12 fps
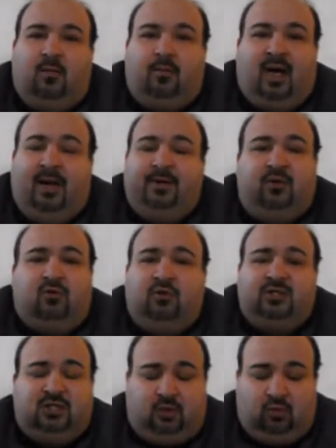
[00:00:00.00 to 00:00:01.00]
Bobby
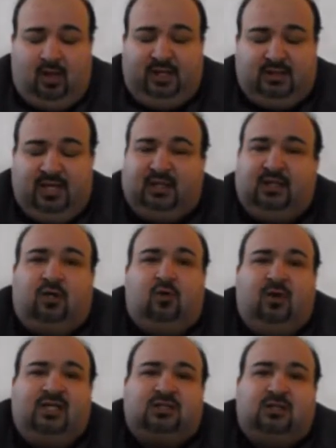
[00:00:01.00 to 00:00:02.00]
Roode is a great
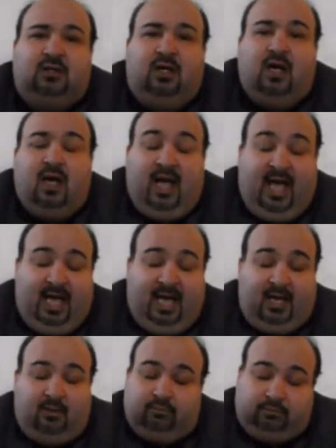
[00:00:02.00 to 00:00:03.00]
technical wrestler,
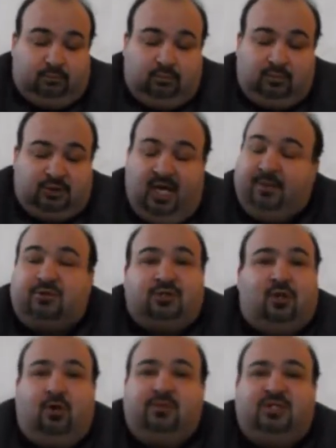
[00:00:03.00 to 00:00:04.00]
and James
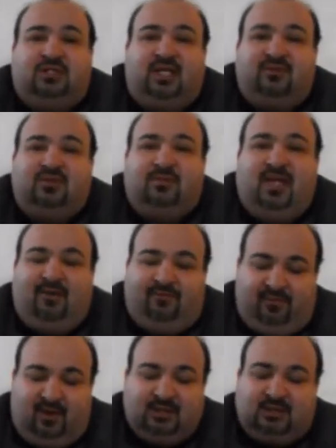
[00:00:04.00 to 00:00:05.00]
Storm just gives him
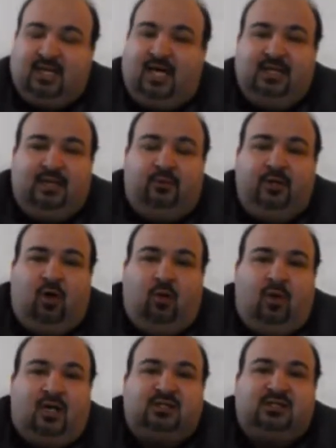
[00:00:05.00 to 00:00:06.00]
that fun side that we
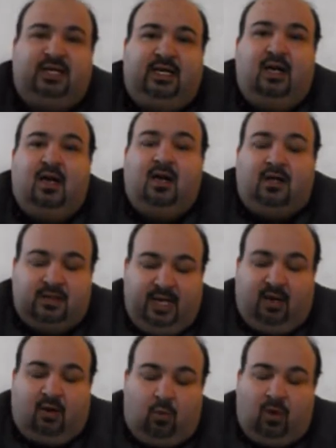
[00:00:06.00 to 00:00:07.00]
all want to see.
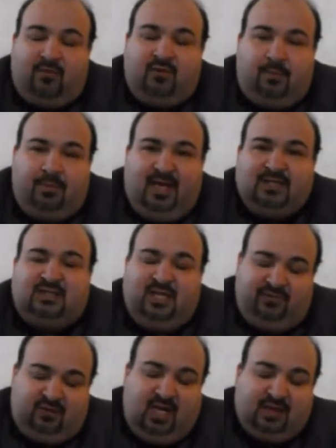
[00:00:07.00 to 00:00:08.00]
They are one of the best,
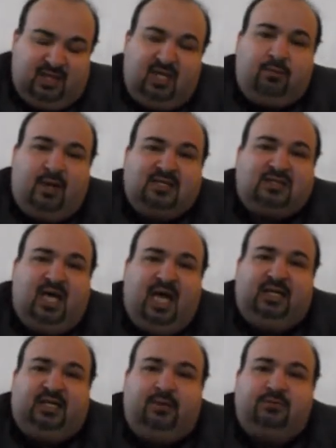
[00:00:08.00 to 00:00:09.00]
if not the best,
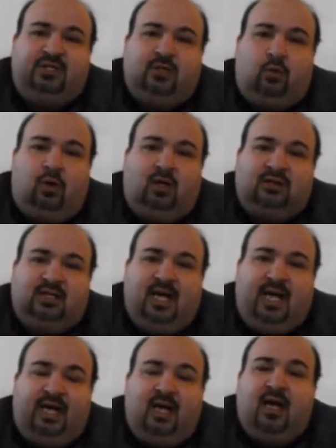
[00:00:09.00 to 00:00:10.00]
tag teams in the world
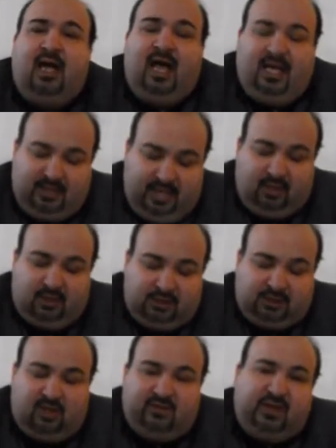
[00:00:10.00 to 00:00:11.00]
today, and they are
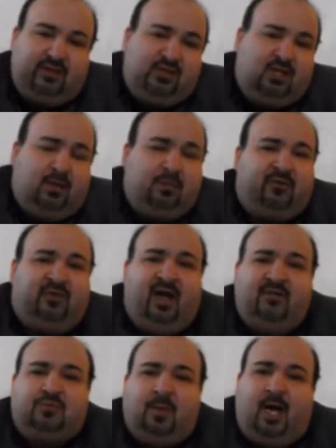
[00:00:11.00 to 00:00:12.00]
deserving of their number
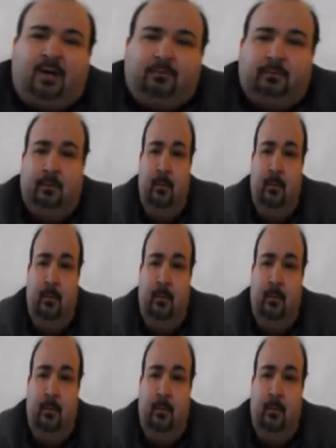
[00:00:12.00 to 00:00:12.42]
5 spot.